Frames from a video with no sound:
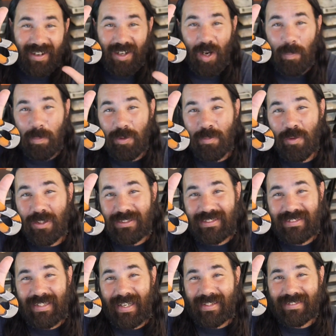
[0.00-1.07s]
a couple more
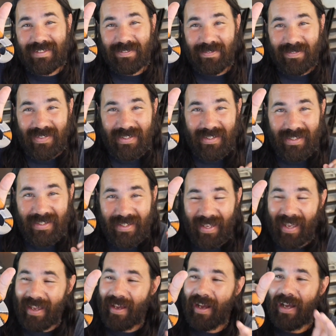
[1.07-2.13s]
snakes to feed
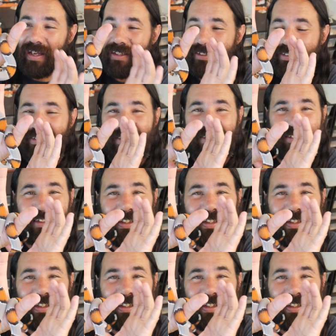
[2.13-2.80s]
Chaos